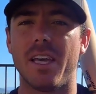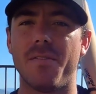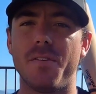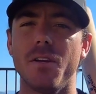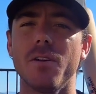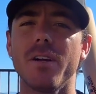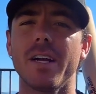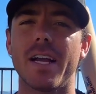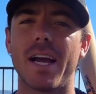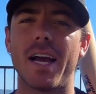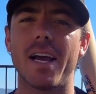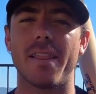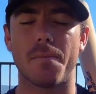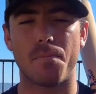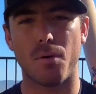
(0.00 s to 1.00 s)
If you're a
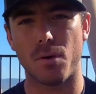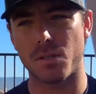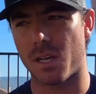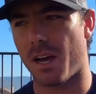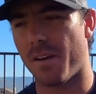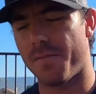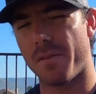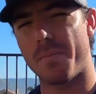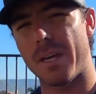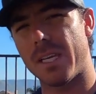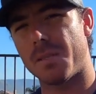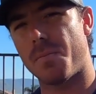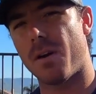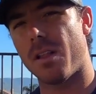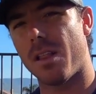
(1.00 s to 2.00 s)
guy that pulls off the
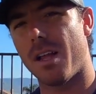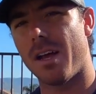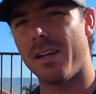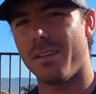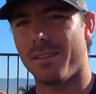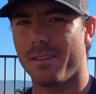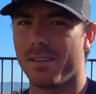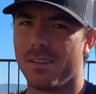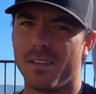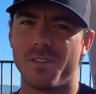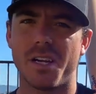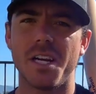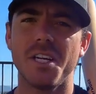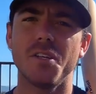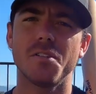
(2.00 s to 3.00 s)
baseball a lot,
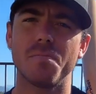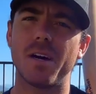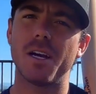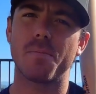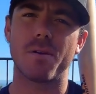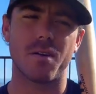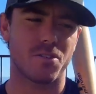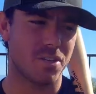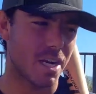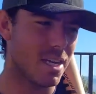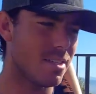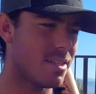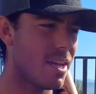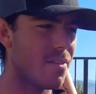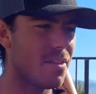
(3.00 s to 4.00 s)
try to use my approach.
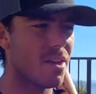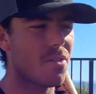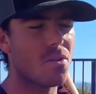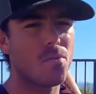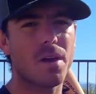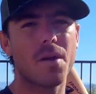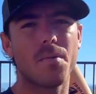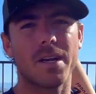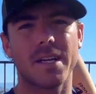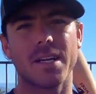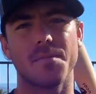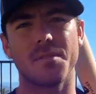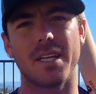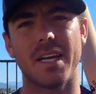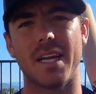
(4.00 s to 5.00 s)
Try to stay the other way when it
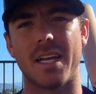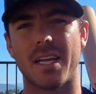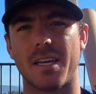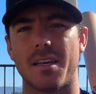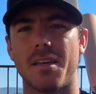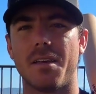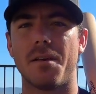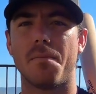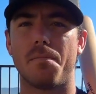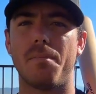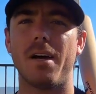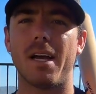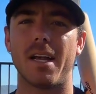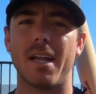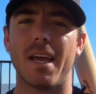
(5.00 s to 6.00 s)
comes to hitting.
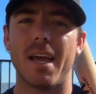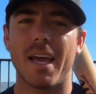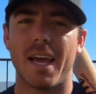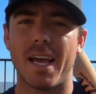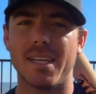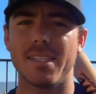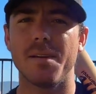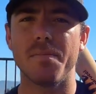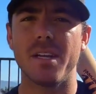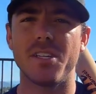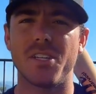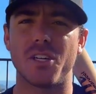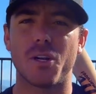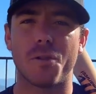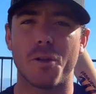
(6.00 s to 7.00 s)
But as I
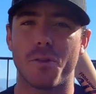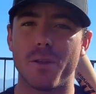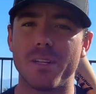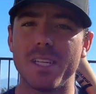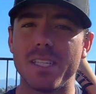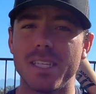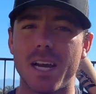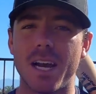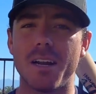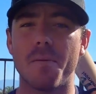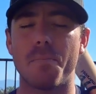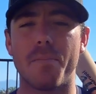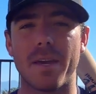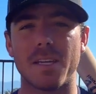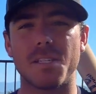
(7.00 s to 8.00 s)
mentioned earlier, there's a ton
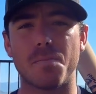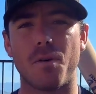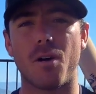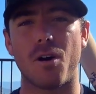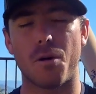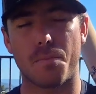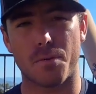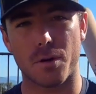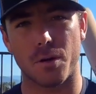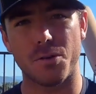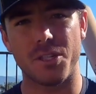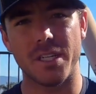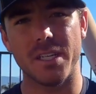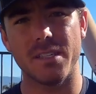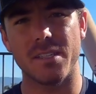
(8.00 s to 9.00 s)
of baseball
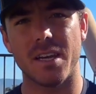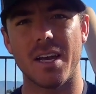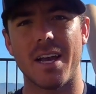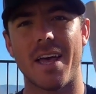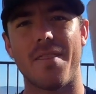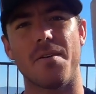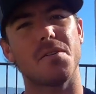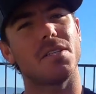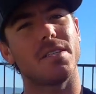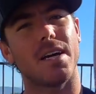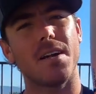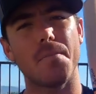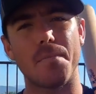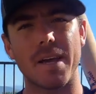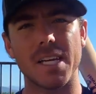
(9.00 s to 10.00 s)
approaches and there's a
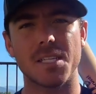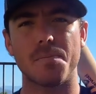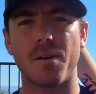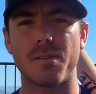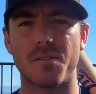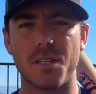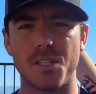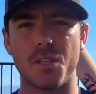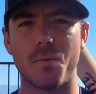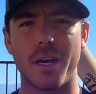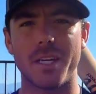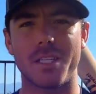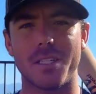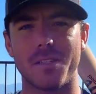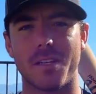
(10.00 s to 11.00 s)
ton of baseball
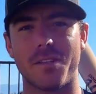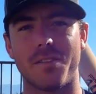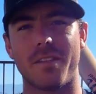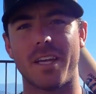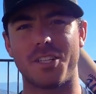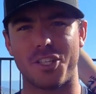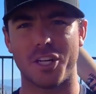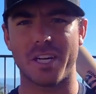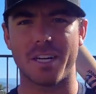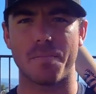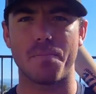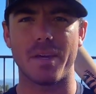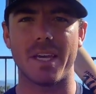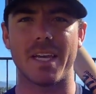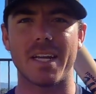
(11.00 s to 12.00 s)
situations that you're going
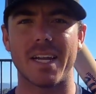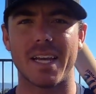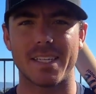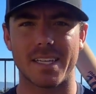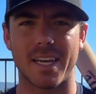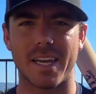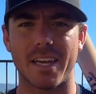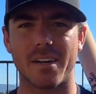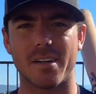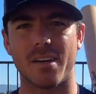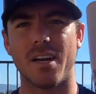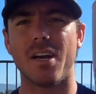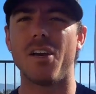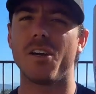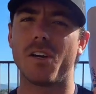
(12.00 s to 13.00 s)
to be in as a
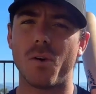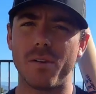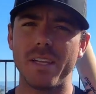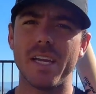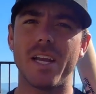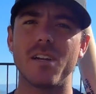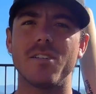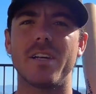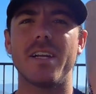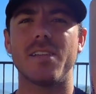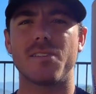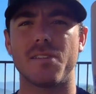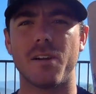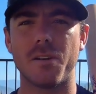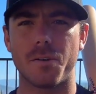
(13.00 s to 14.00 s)
hitter. Go on the
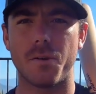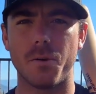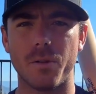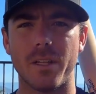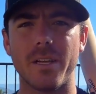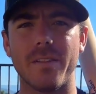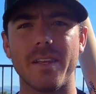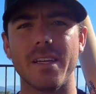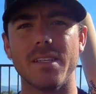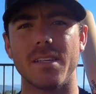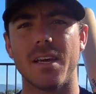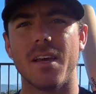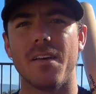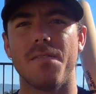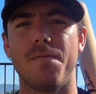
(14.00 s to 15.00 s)
internet, start Googling
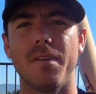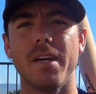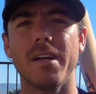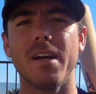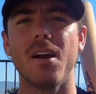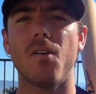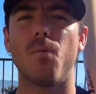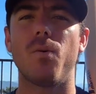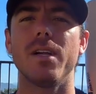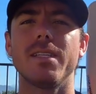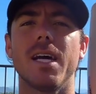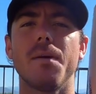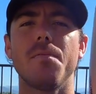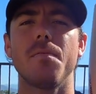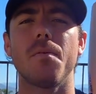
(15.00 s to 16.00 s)
these, figure out
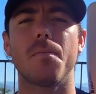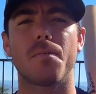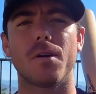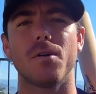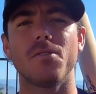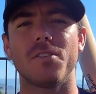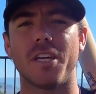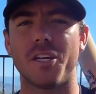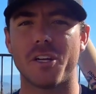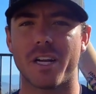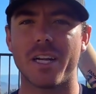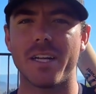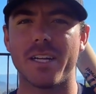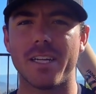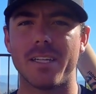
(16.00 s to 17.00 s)
what type of approach that you're
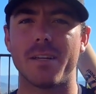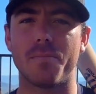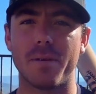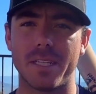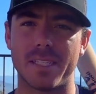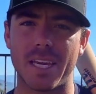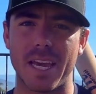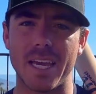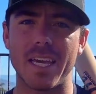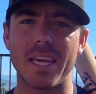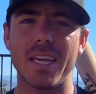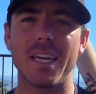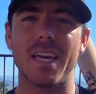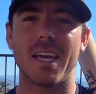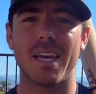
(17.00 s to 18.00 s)
going to need to be
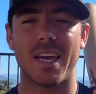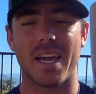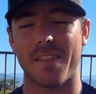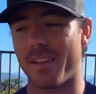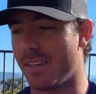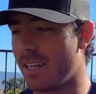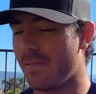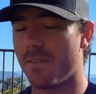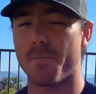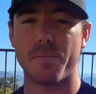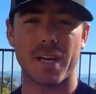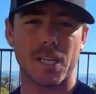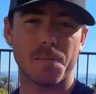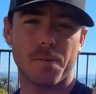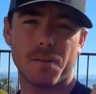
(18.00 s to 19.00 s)
taking in the
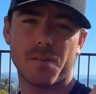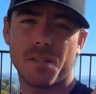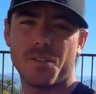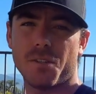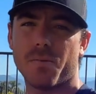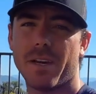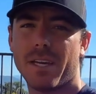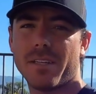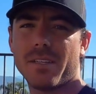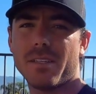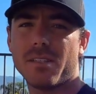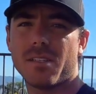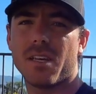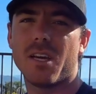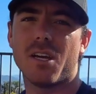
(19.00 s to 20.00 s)
different baseball
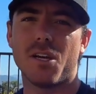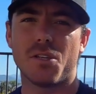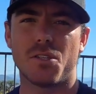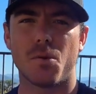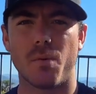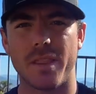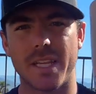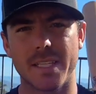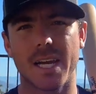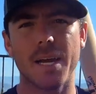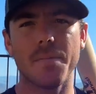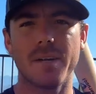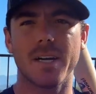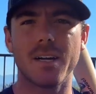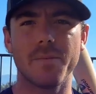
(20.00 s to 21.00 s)
situations, so when the
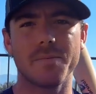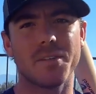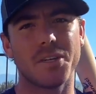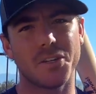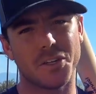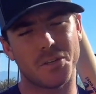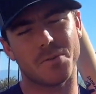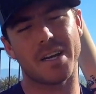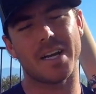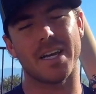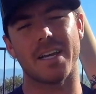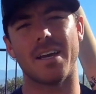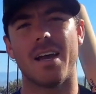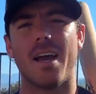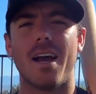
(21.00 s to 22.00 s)
time comes, you're
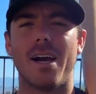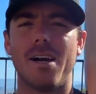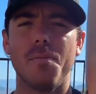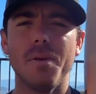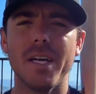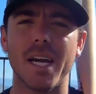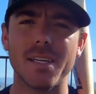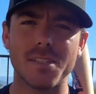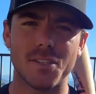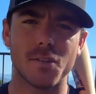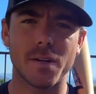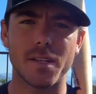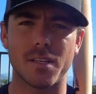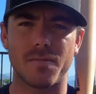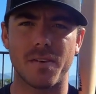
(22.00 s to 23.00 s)
ready. I hope you guys
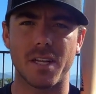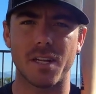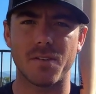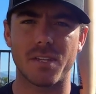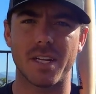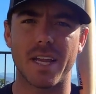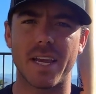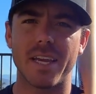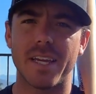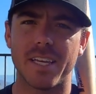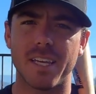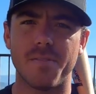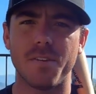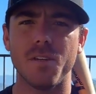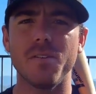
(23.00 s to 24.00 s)
enjoyed this video today.
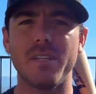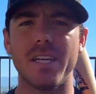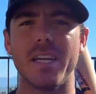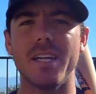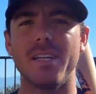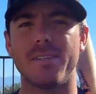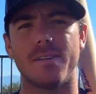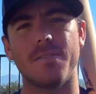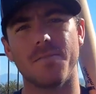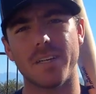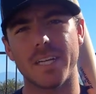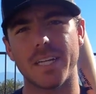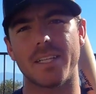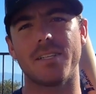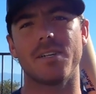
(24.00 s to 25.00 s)
If you did, don't
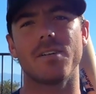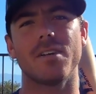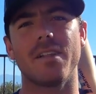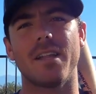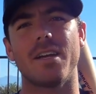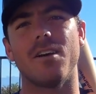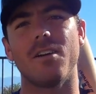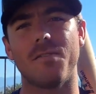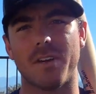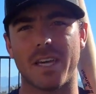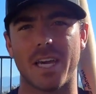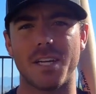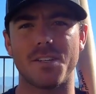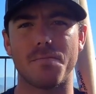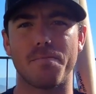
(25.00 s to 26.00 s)
forget to turn on that
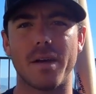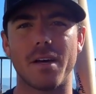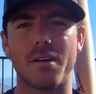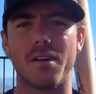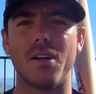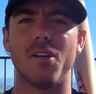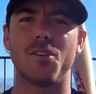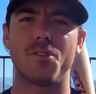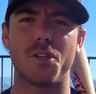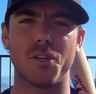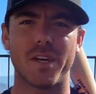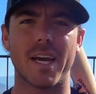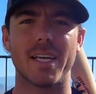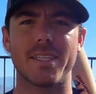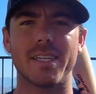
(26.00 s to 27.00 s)
notification bell so
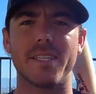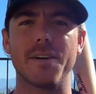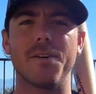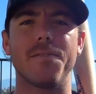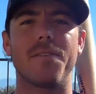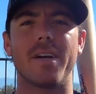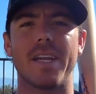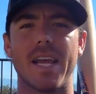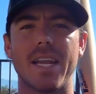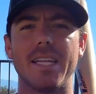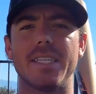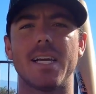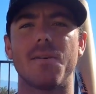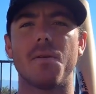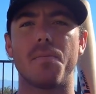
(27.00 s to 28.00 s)
you guys get notified
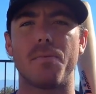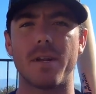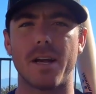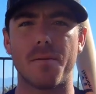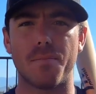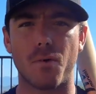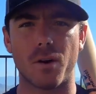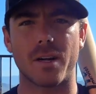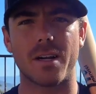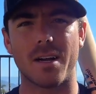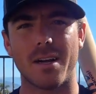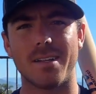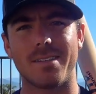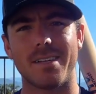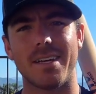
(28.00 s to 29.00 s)
anytime we put out more
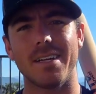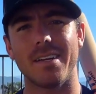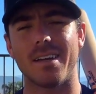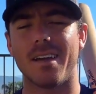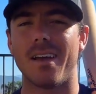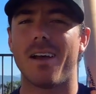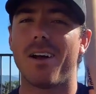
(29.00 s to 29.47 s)
content.